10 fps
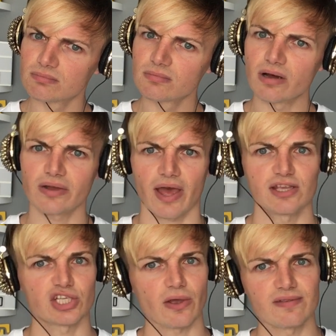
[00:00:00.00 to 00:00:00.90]
Okay,
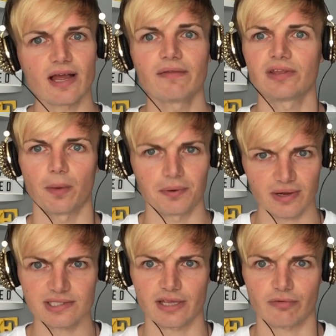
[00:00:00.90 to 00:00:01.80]
she's going down the
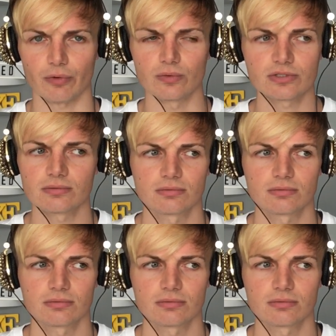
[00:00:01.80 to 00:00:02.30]
operatic route.